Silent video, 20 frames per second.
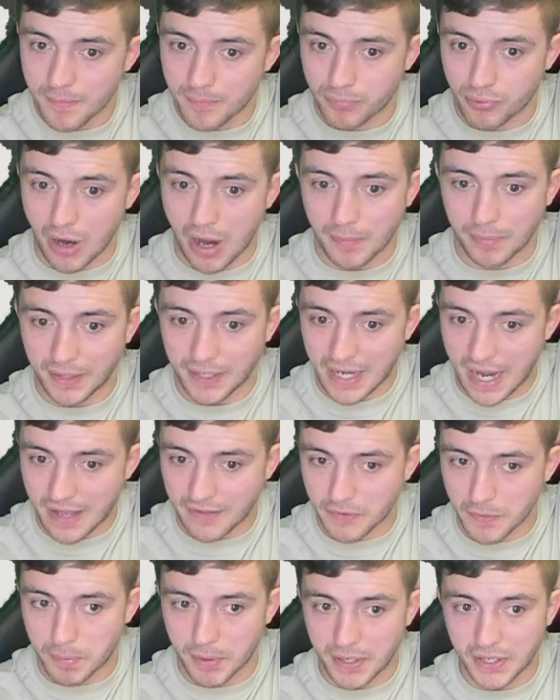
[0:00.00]
Probably going to
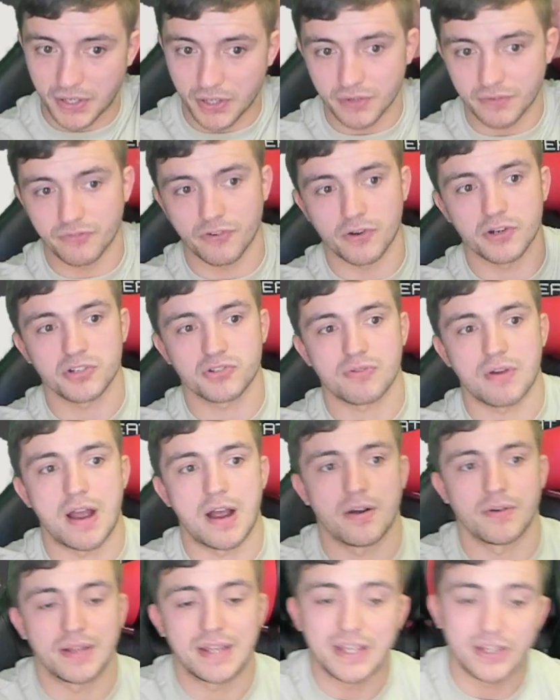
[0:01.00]
have a pretty good first
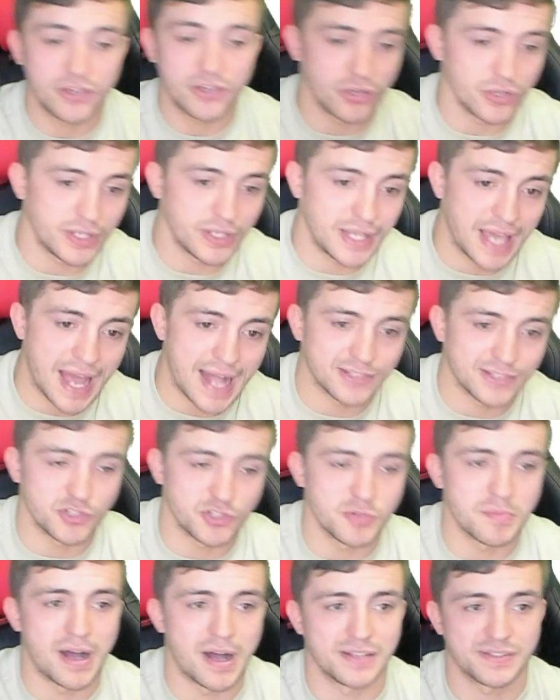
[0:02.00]
round. He could catch
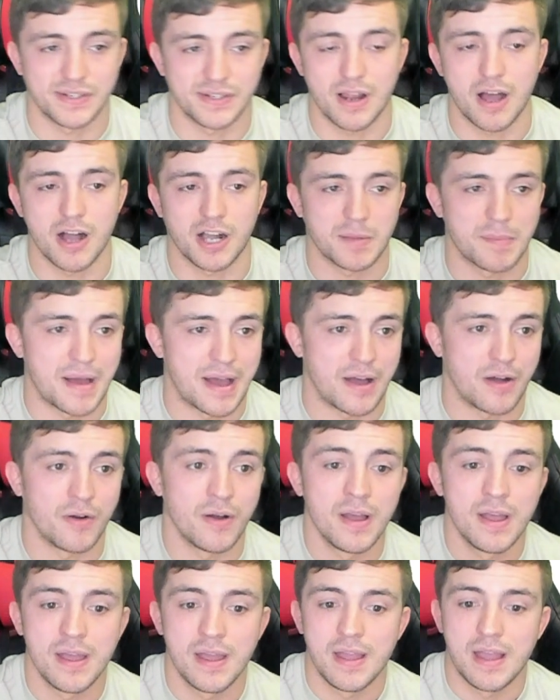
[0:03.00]
Dumas and knock him
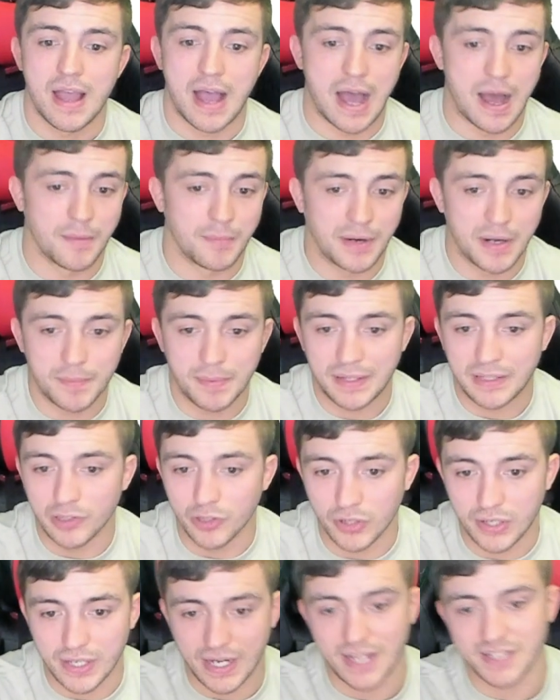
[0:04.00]
out. I'm going to be
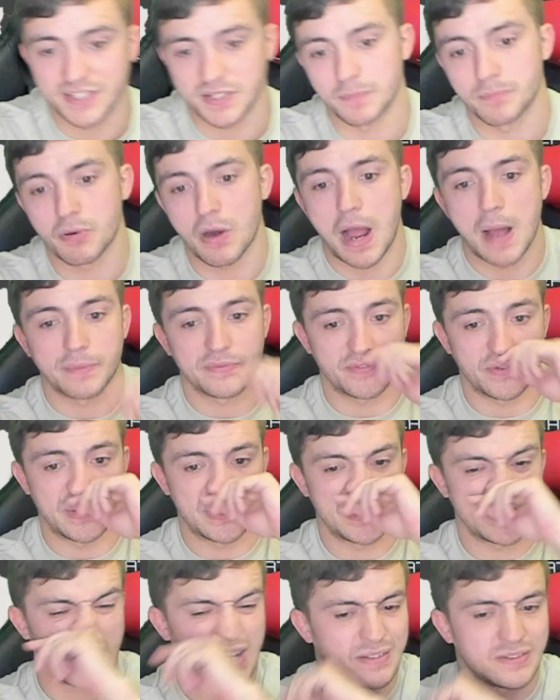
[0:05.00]
looking at some props for a
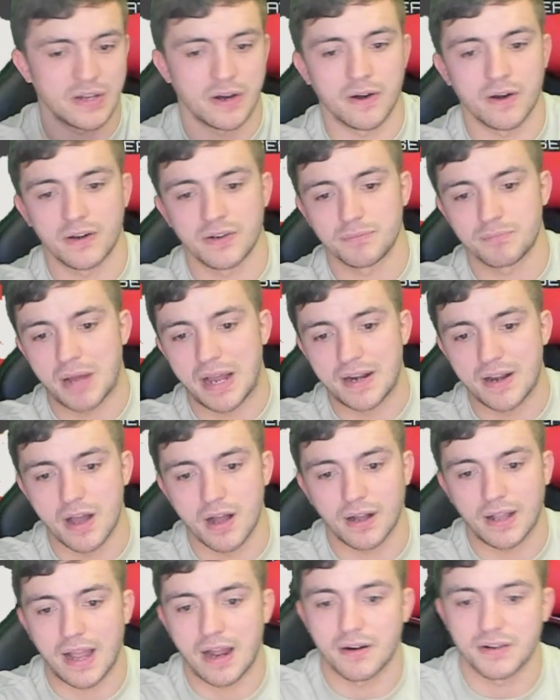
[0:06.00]
Zaytar by
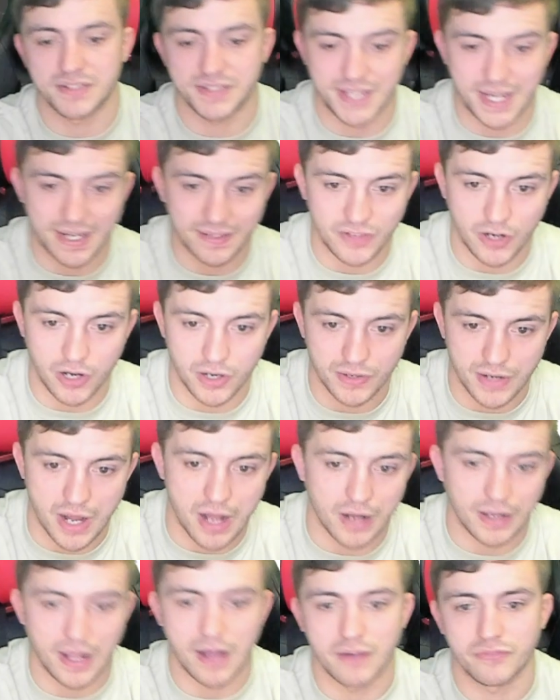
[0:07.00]
knockout, a Zaytar
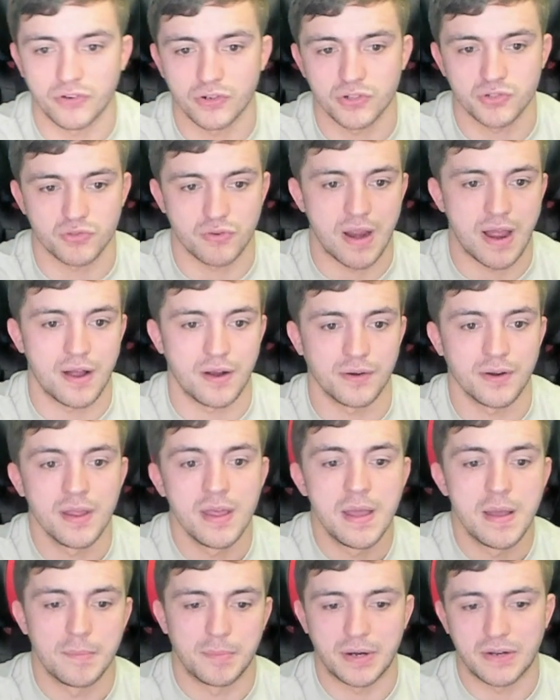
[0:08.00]
knockout first round.
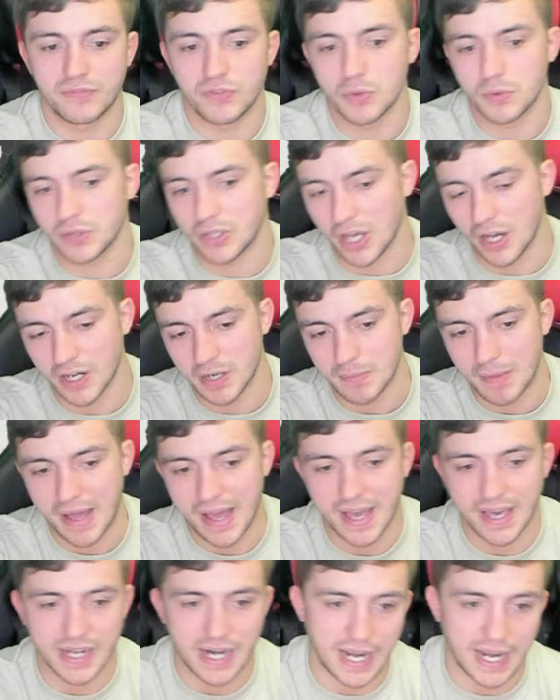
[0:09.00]
But if you gun to my
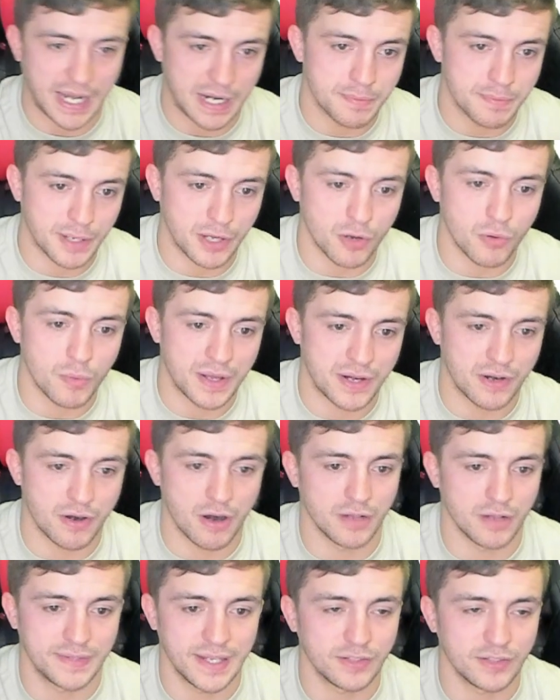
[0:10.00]
head, I got to pick a winner.
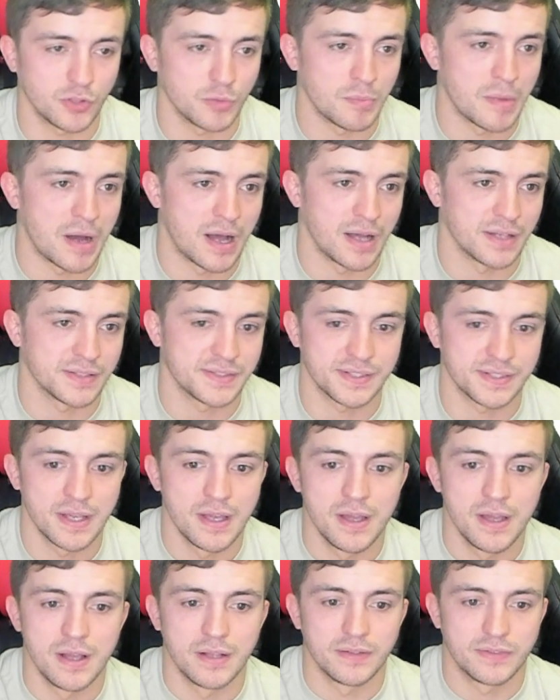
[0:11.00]
I'll take Dumas
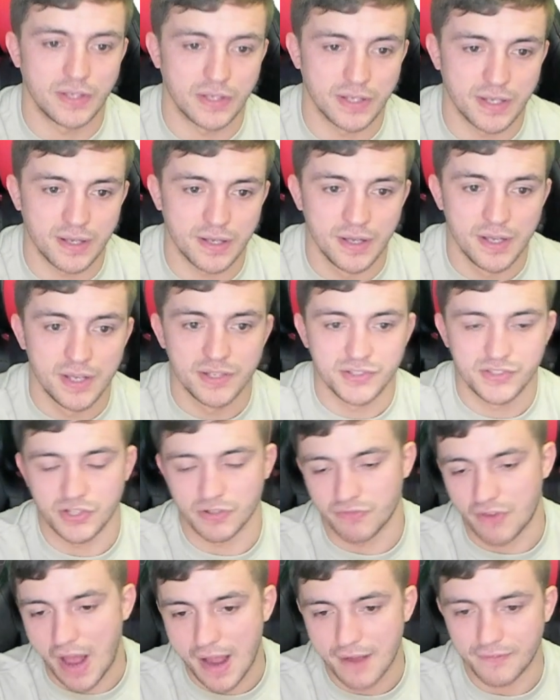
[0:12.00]
to
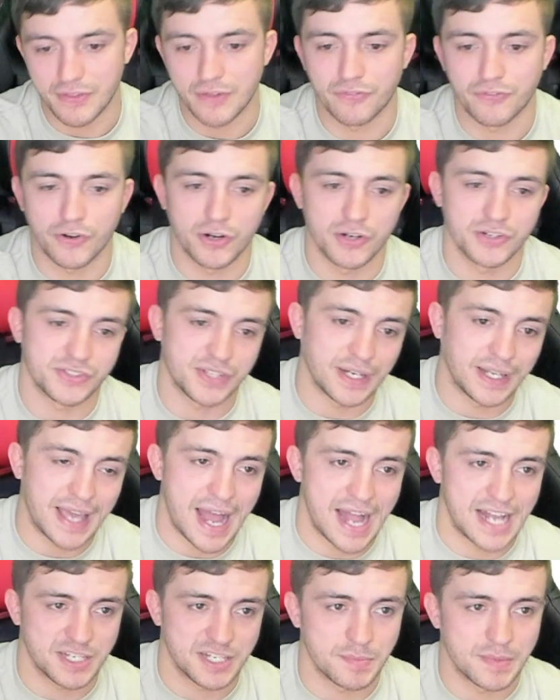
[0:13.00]
survive the first and
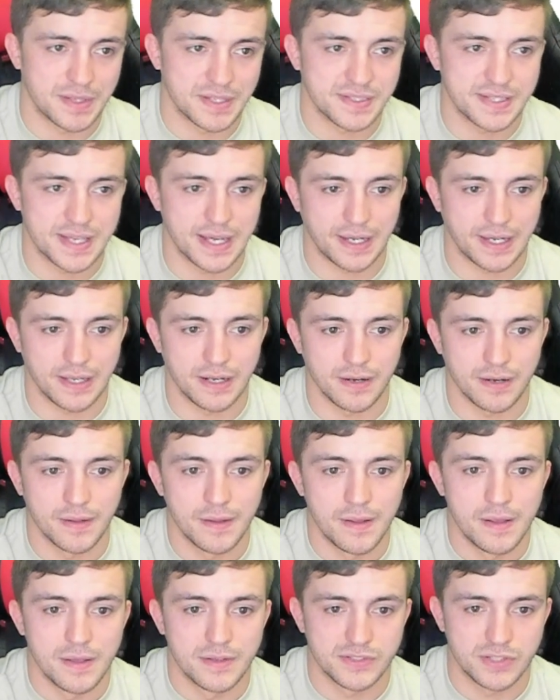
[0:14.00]
catch him in the second.
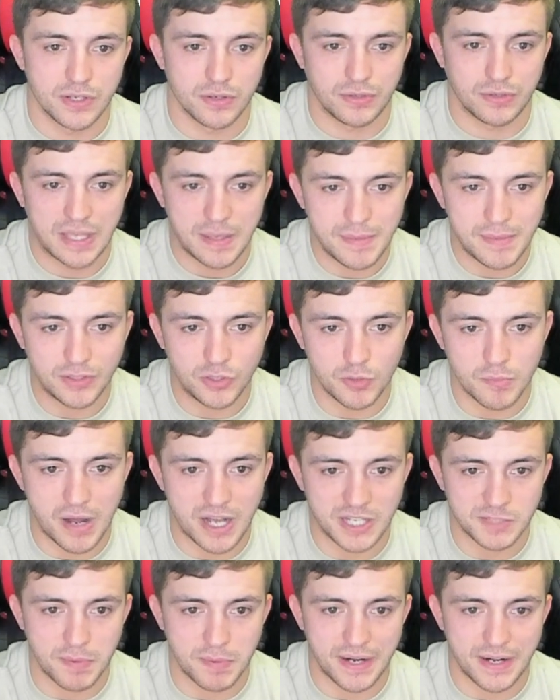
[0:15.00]
So give me
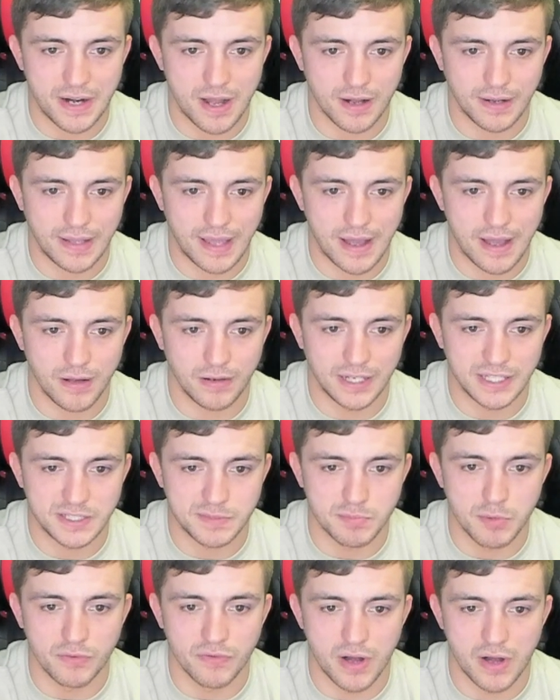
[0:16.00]
Dumas by knockout. Let's
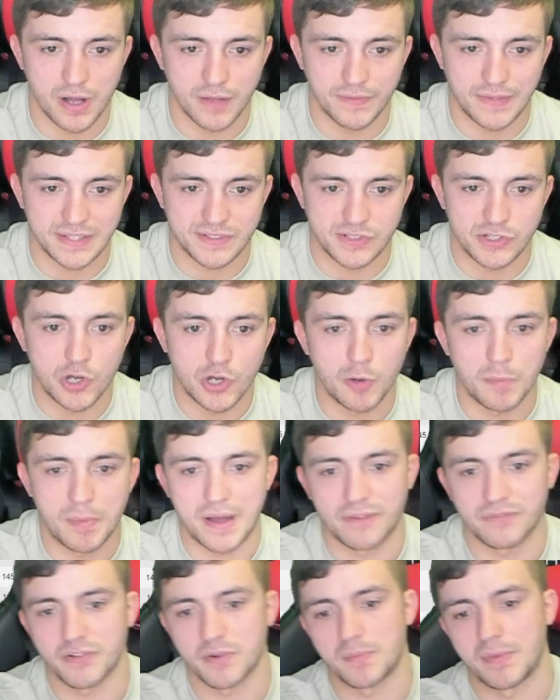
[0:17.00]
move on. That's no
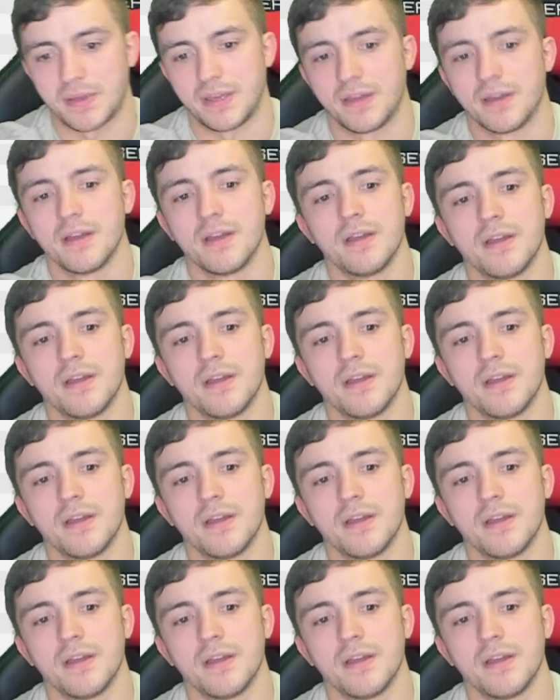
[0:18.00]
bet for me.